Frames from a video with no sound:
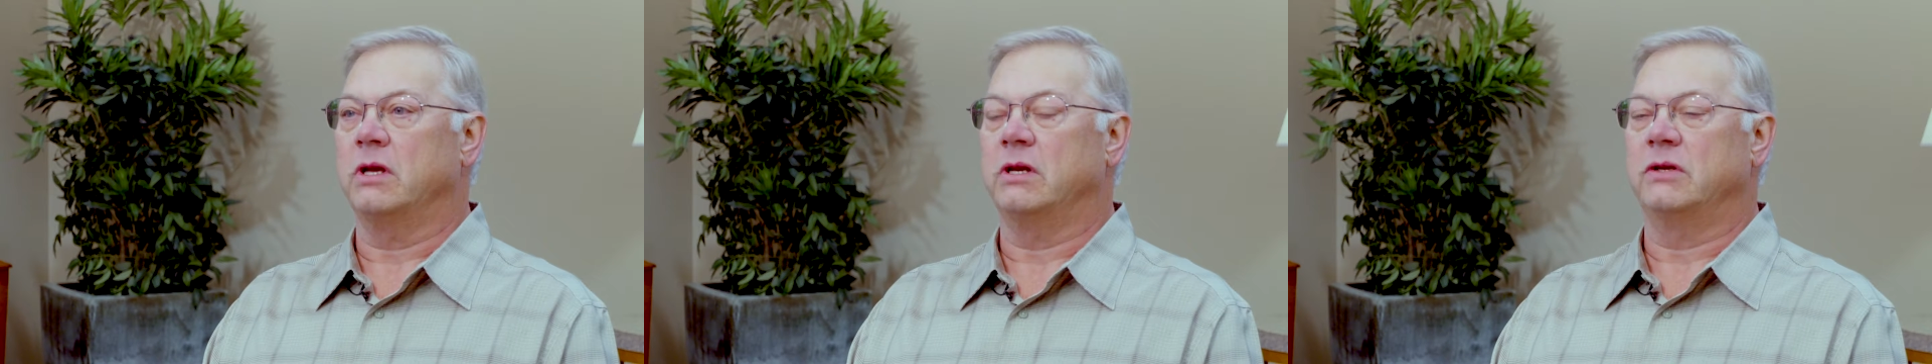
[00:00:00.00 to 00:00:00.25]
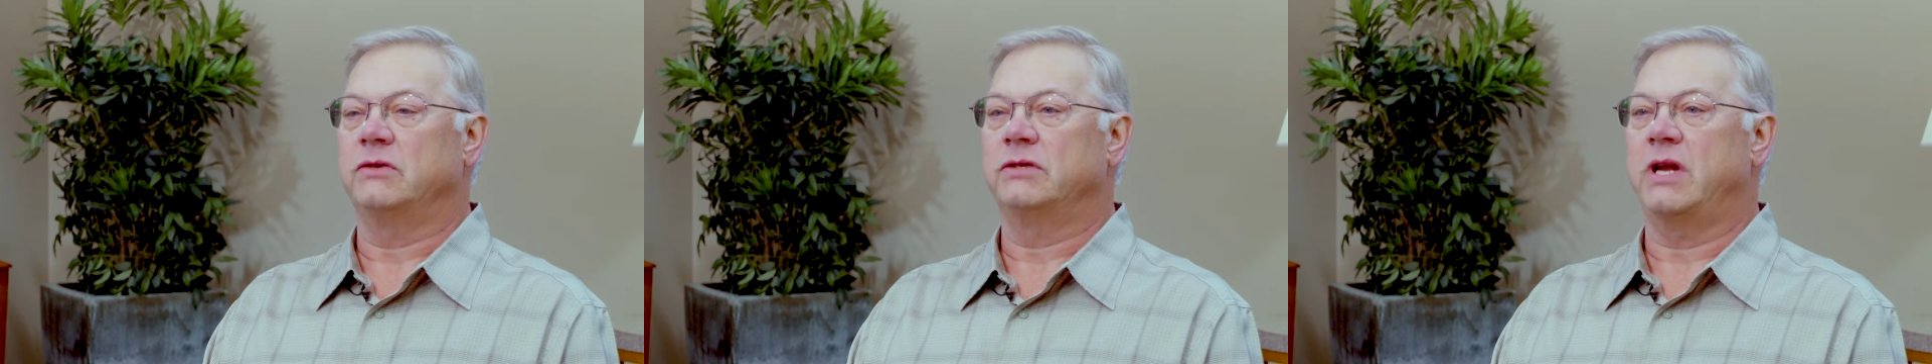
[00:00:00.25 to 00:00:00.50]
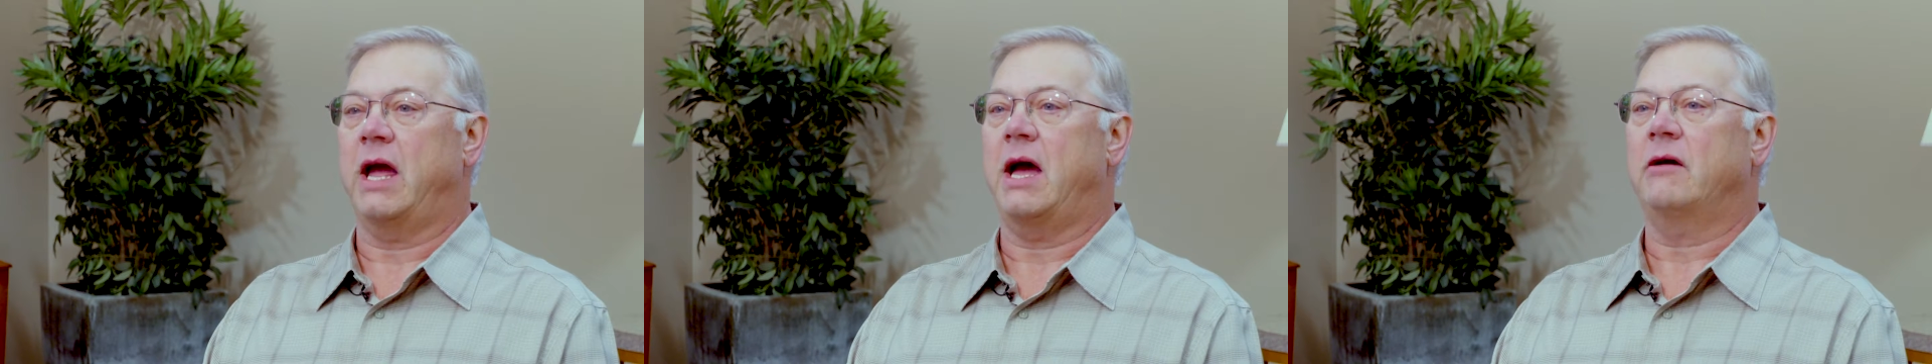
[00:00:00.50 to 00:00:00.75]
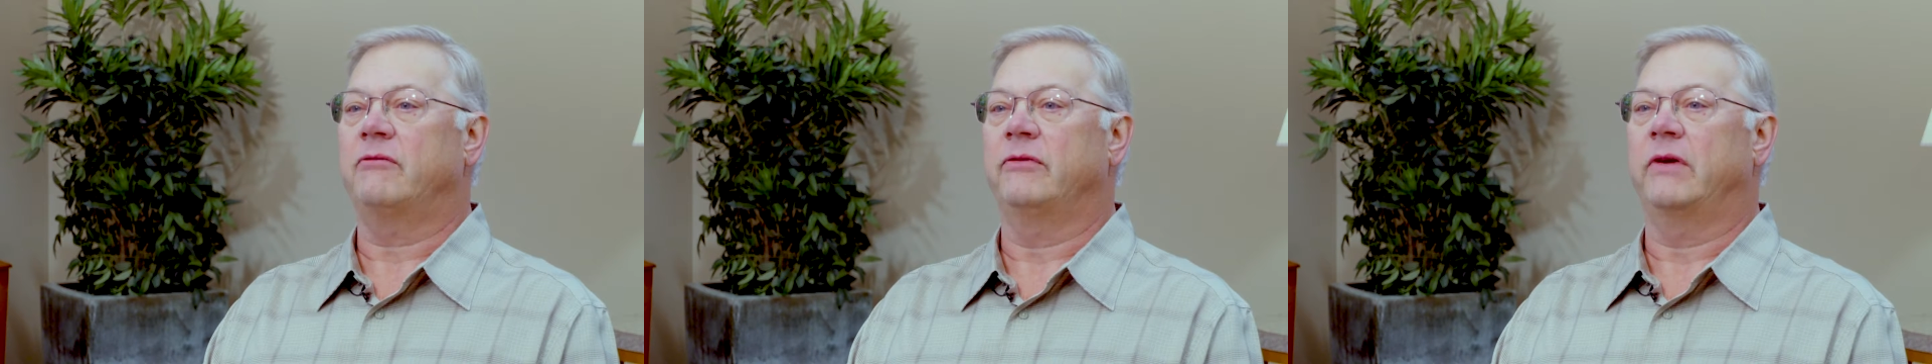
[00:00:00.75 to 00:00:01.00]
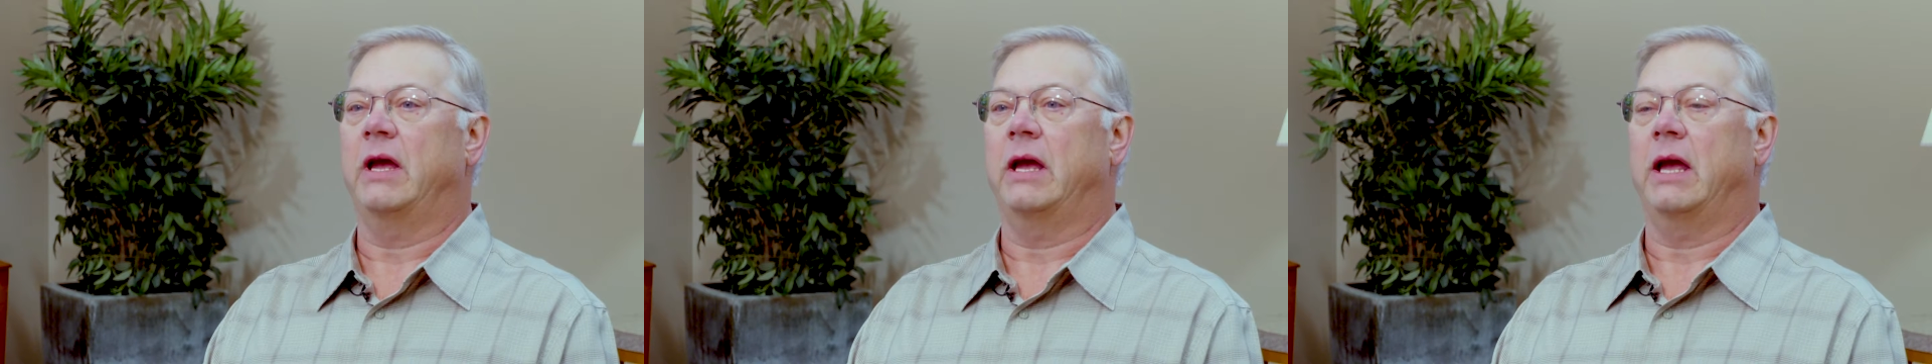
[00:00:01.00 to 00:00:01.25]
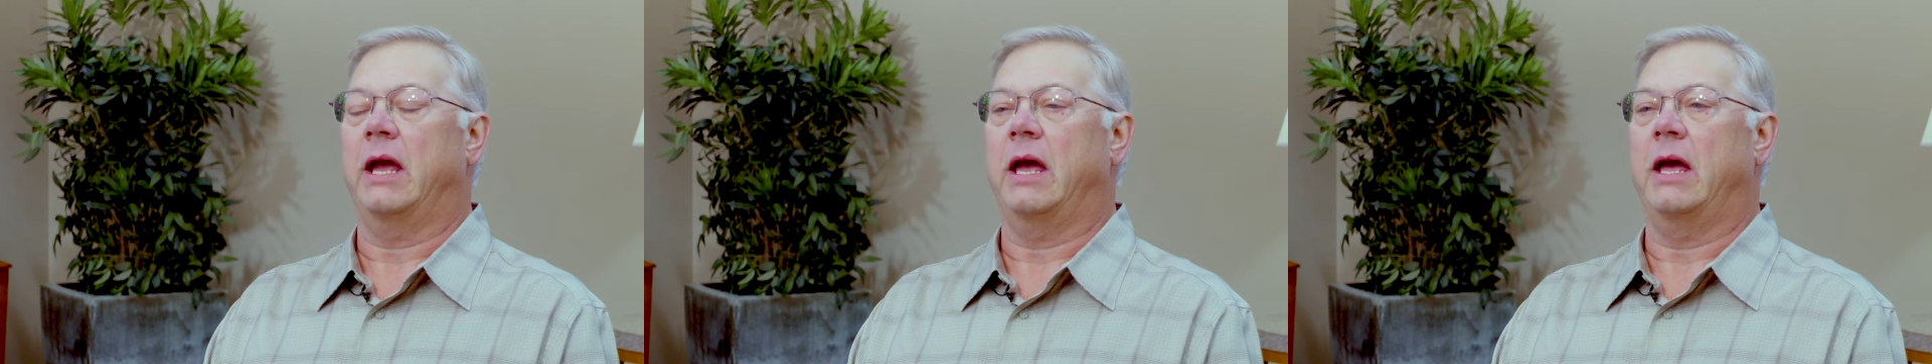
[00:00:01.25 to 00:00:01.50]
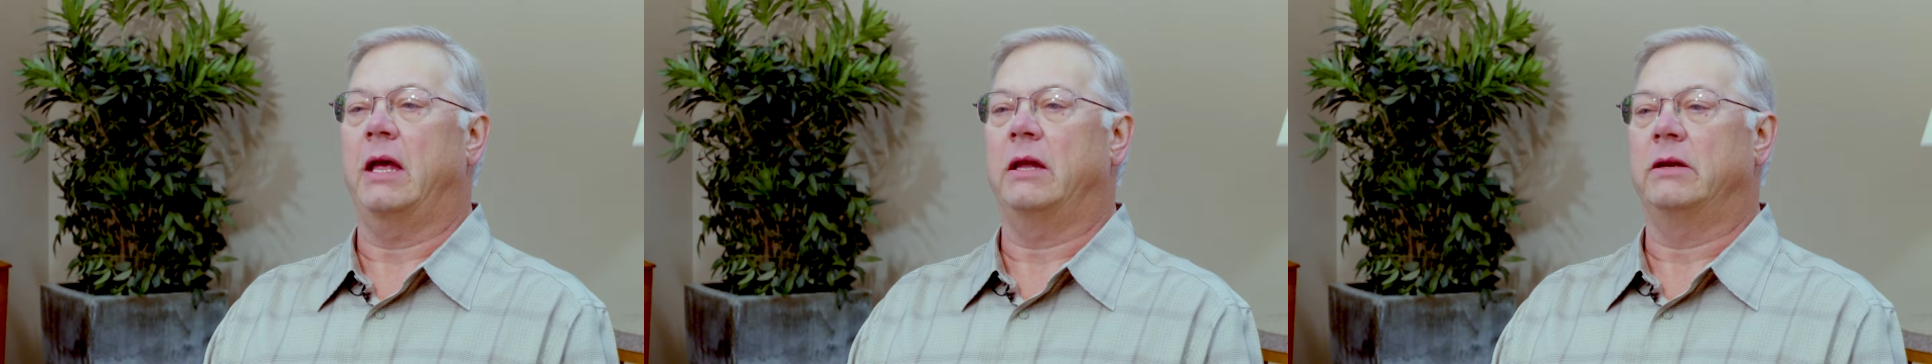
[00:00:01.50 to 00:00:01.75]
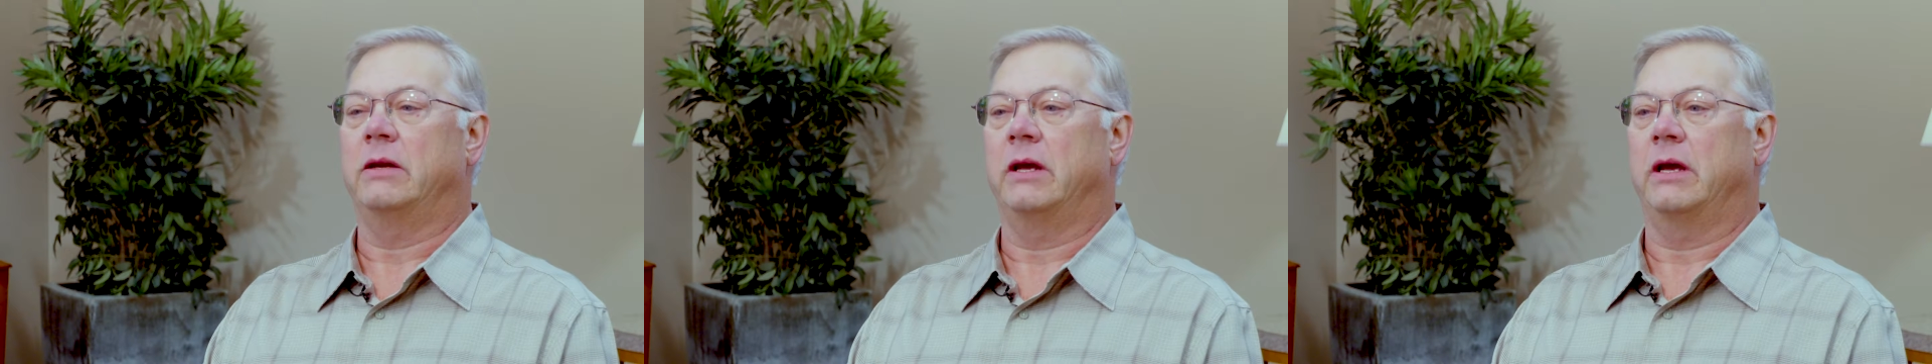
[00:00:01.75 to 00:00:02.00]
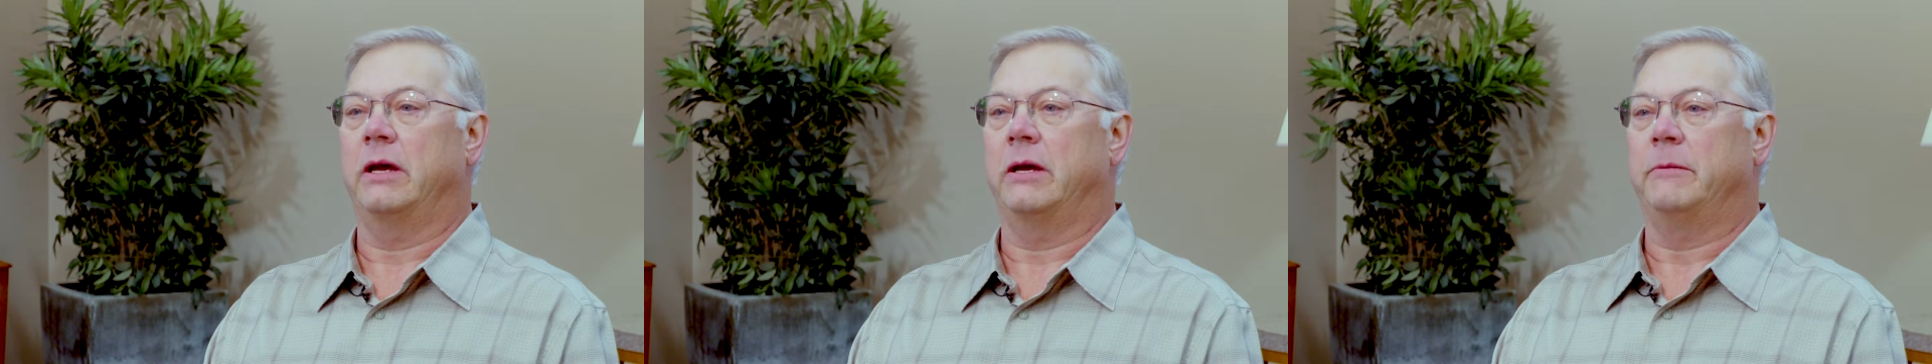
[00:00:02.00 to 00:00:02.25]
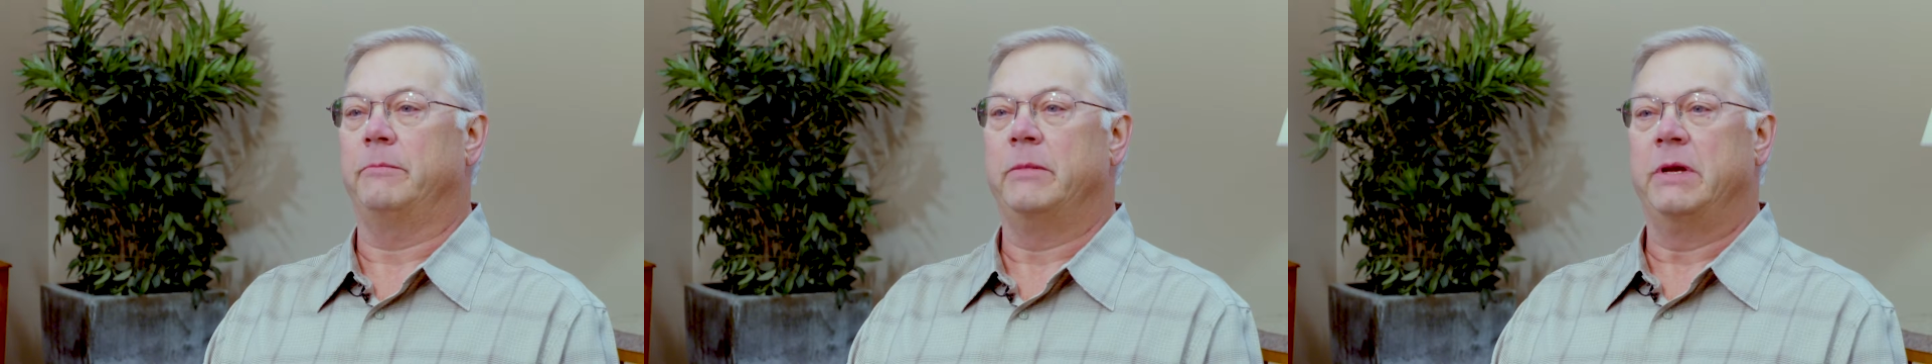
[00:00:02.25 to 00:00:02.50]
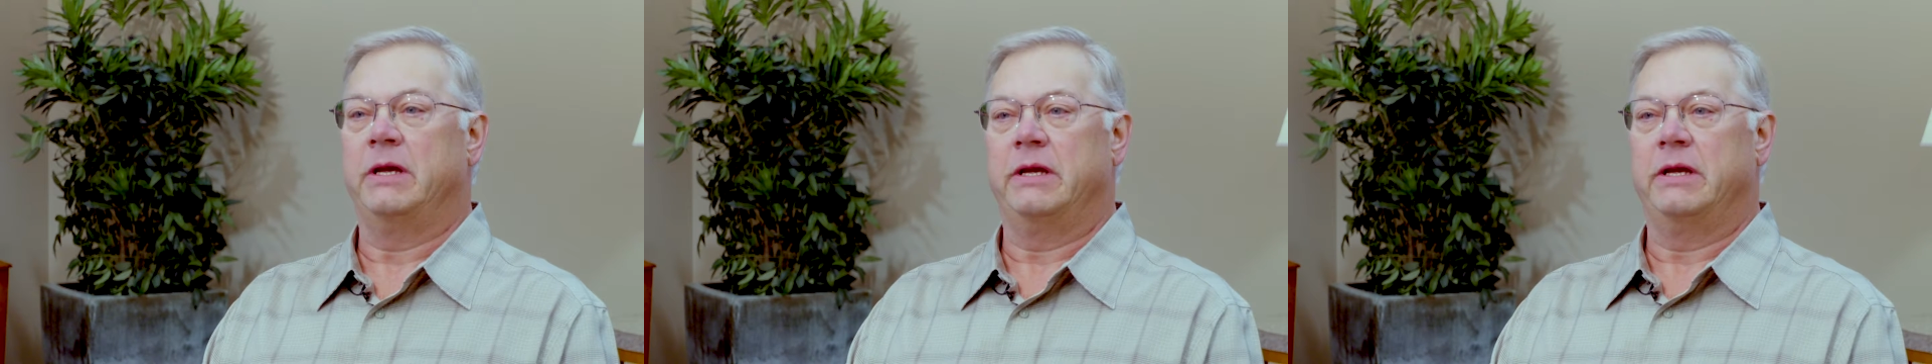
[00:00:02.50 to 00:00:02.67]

and his staff, and um,